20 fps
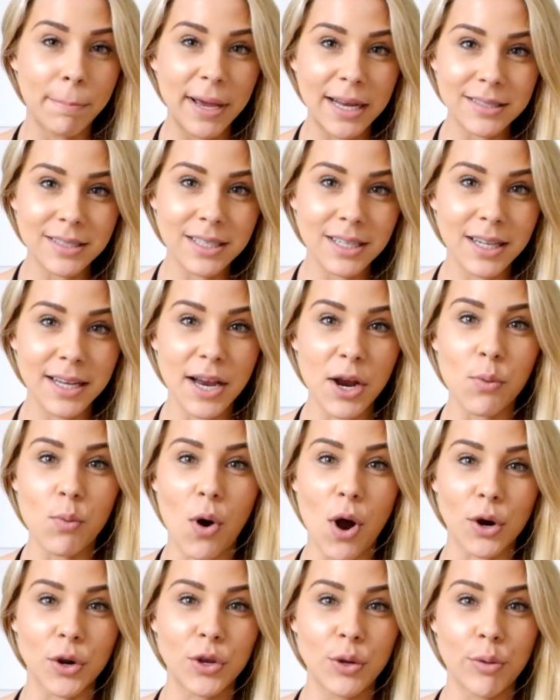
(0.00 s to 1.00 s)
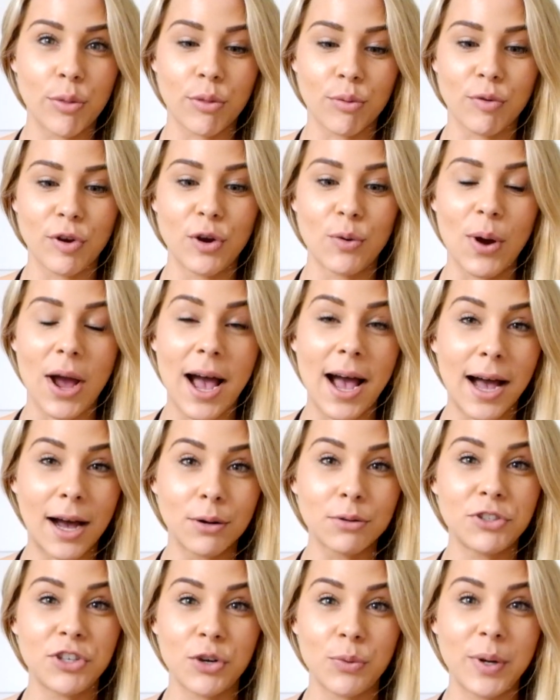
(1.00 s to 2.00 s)
Basically, I walk you through
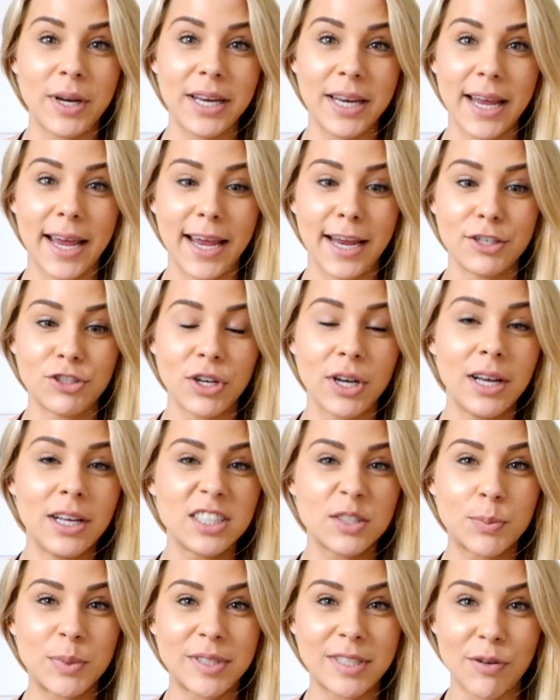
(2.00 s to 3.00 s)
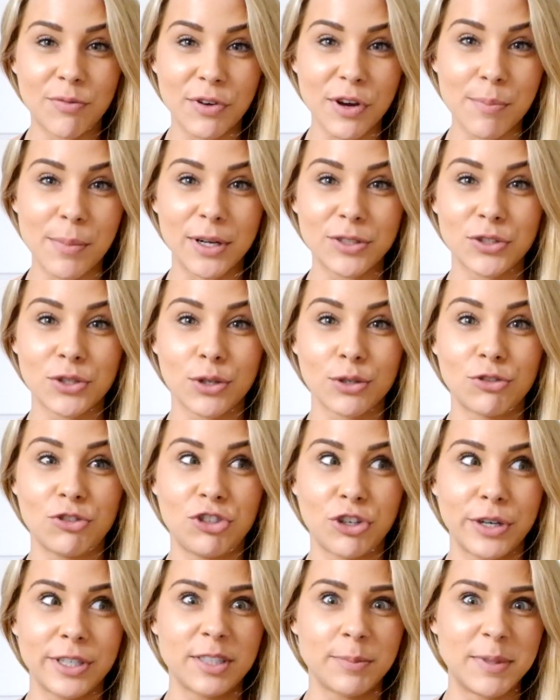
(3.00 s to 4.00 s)
how to engage specific muscles
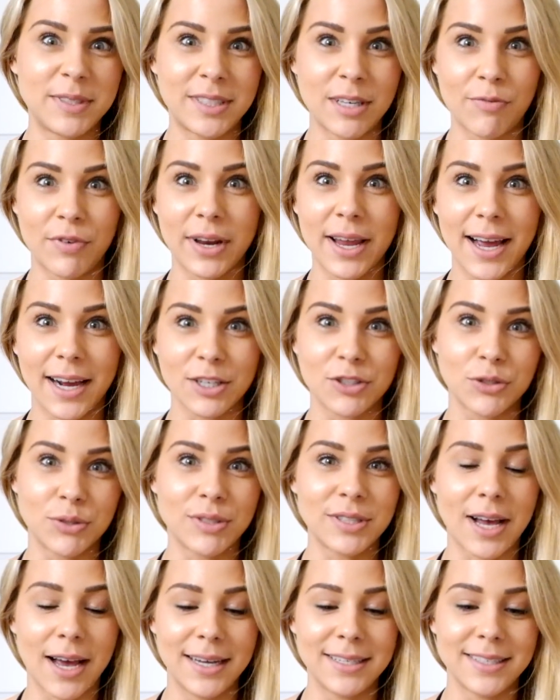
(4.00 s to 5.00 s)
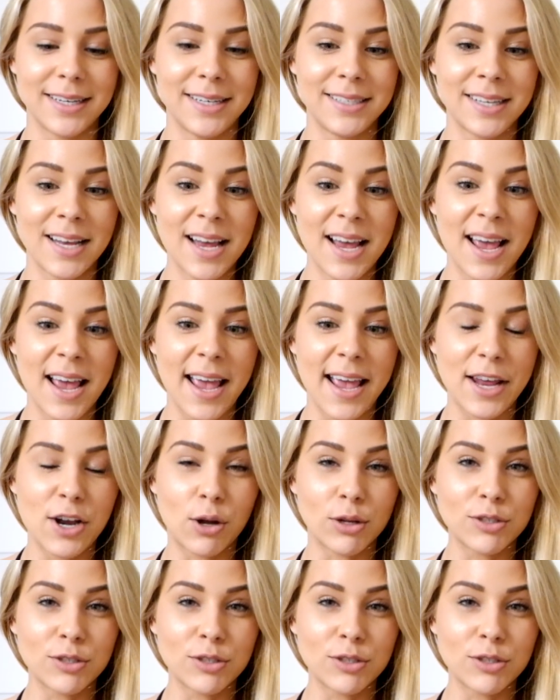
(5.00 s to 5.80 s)
during specific exercises and